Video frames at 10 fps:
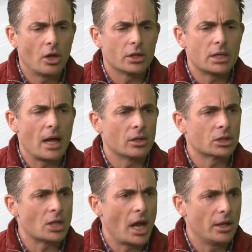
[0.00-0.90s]
on the
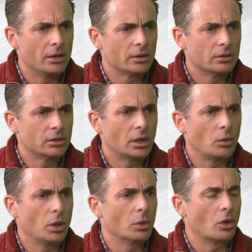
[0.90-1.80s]
talent side.
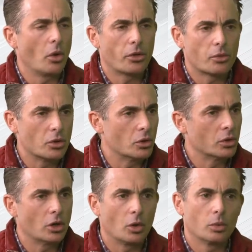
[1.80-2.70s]
And we would go through,
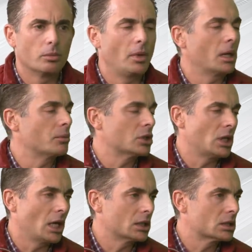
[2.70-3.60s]
you know, make
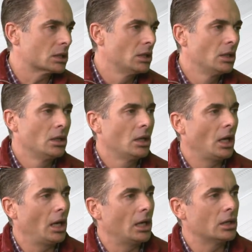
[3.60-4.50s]
mistakes
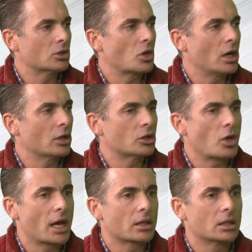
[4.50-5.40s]
mm-hmm. and trying to
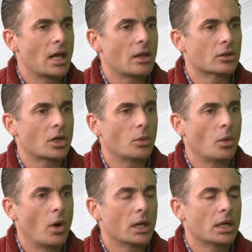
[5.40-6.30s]
attract the talent that we
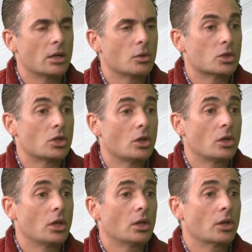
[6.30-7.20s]
wanted. And there was,
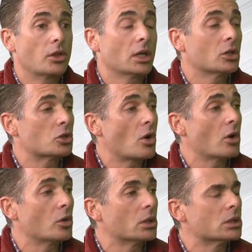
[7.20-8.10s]
the, the thing in
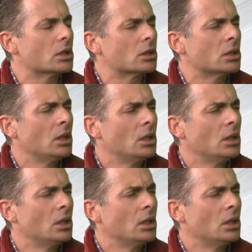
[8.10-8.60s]
Toronto is that